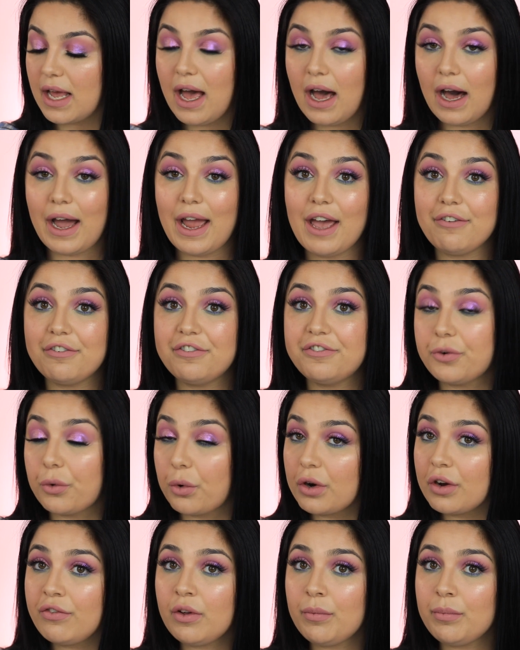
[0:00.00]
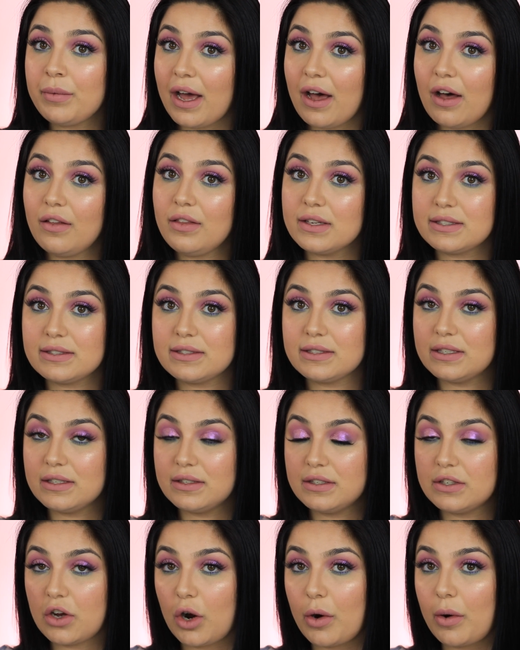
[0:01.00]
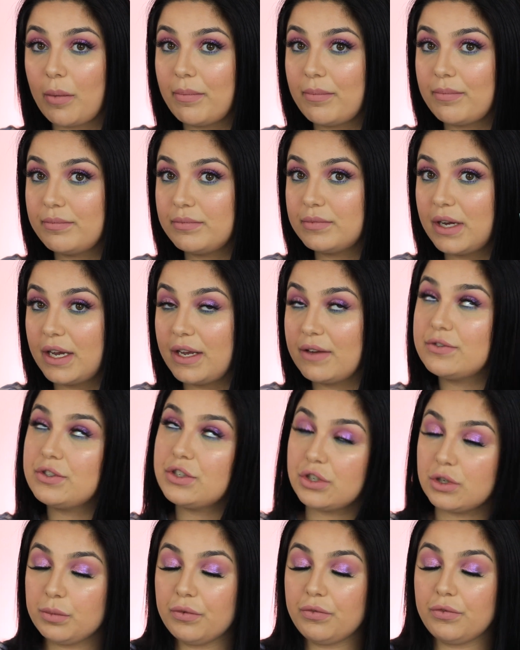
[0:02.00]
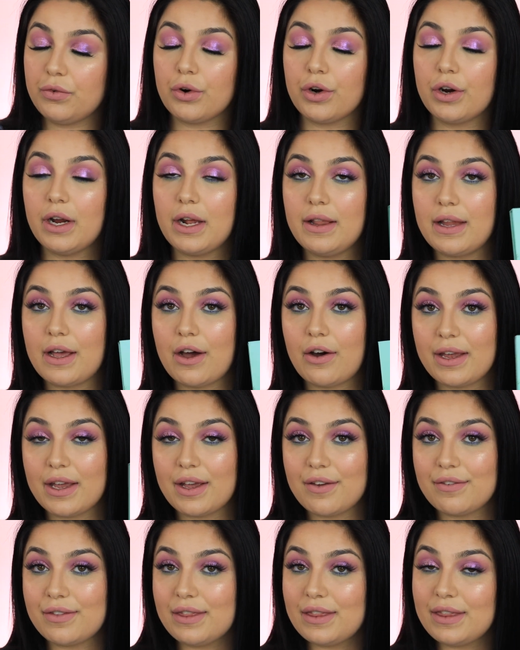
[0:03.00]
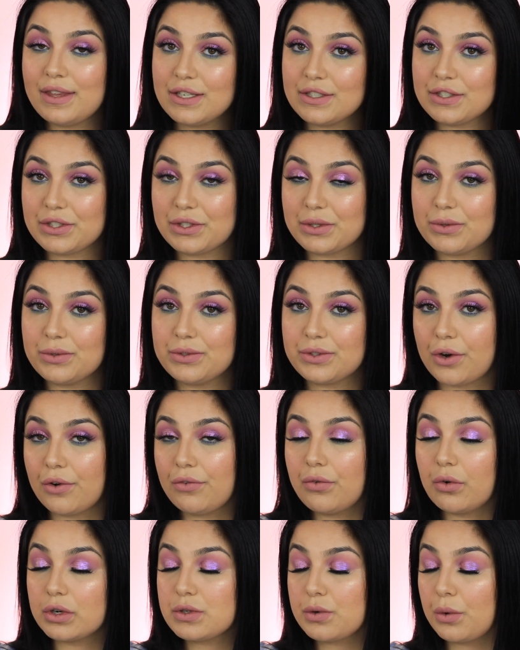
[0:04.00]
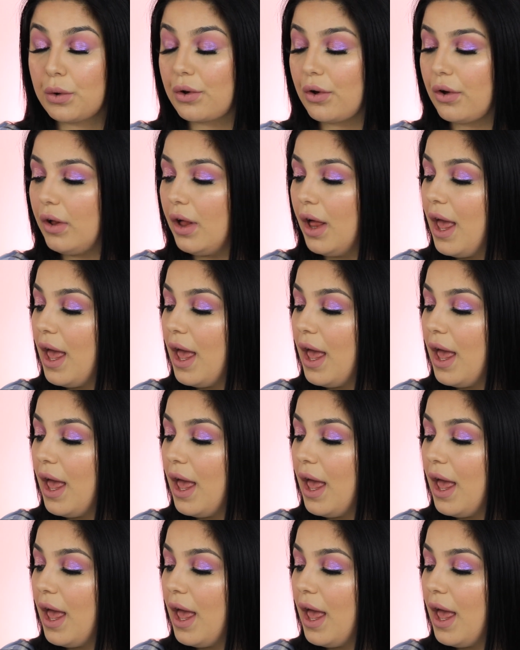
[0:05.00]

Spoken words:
I have 4 of them now. I have 2 before, and now I have these 2, so 4 total,